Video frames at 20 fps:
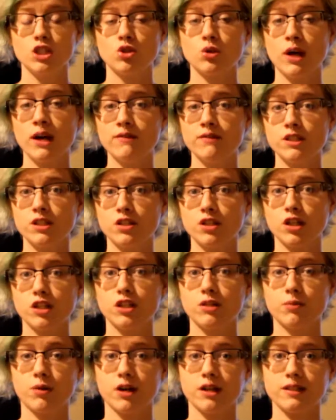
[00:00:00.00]
So I have to start
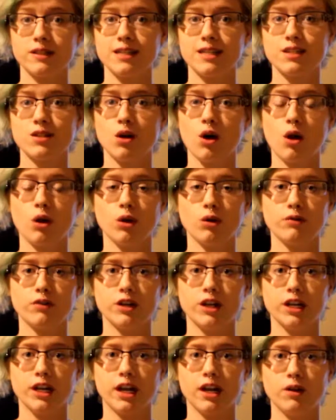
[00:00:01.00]
the process all over
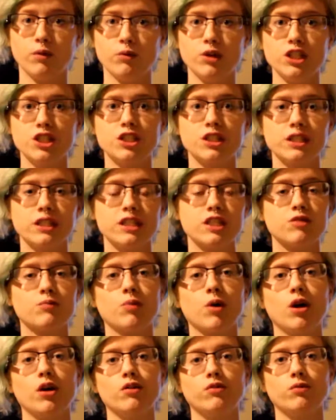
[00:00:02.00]
again, which is
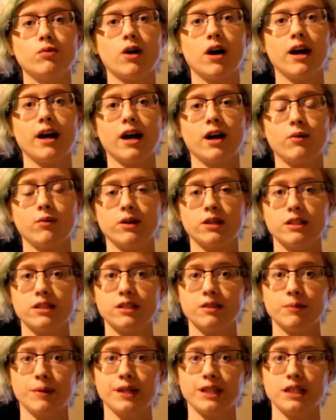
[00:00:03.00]
part of why I wanted
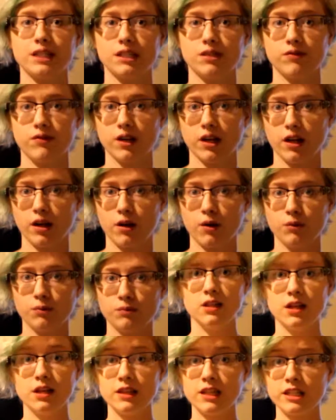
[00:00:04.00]
to make this video.
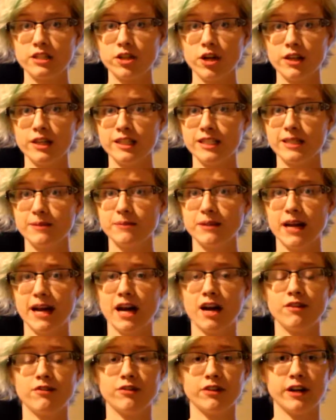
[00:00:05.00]
That's all the tips I
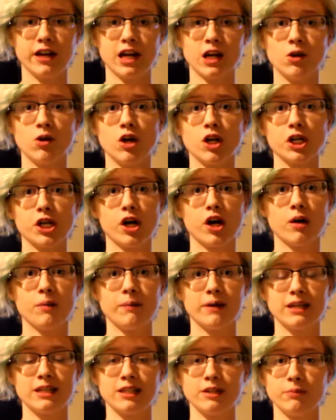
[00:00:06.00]
have for now on
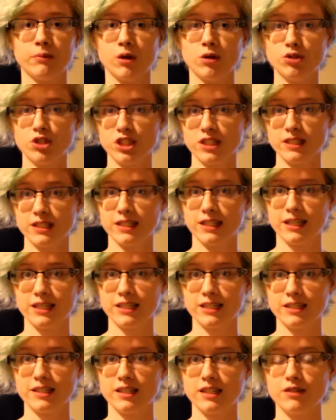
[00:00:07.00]
combating motion
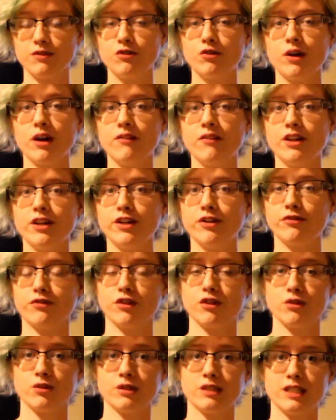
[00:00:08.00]
sickness. If you have any
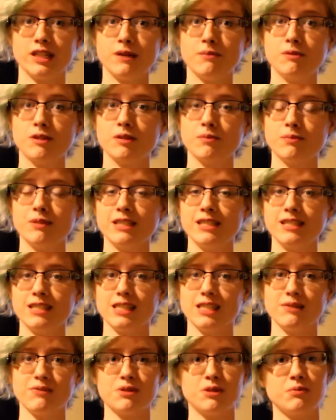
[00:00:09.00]
further tips, please
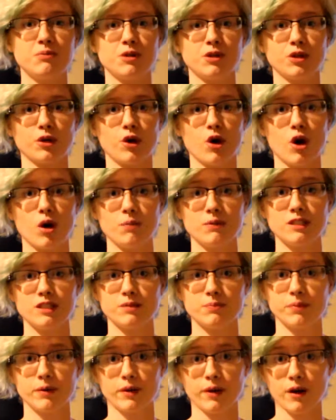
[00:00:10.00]
leave them in the
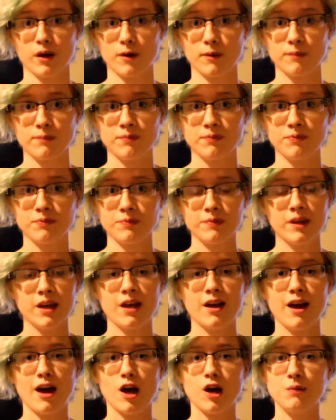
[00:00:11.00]
comments below.
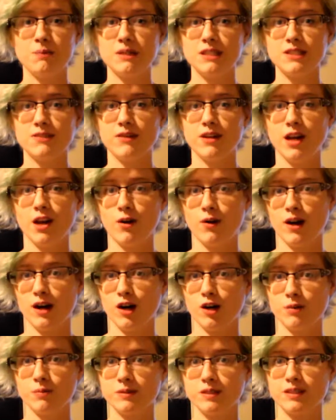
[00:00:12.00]
I hope this video
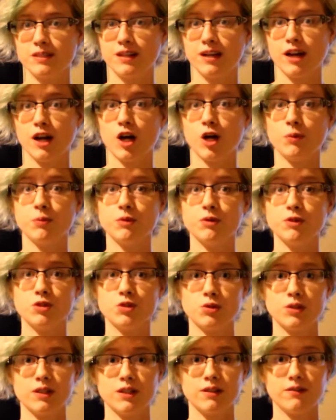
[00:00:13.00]
helps, and I hope you
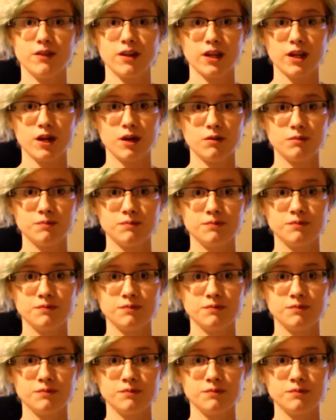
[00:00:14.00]
enjoyed the video.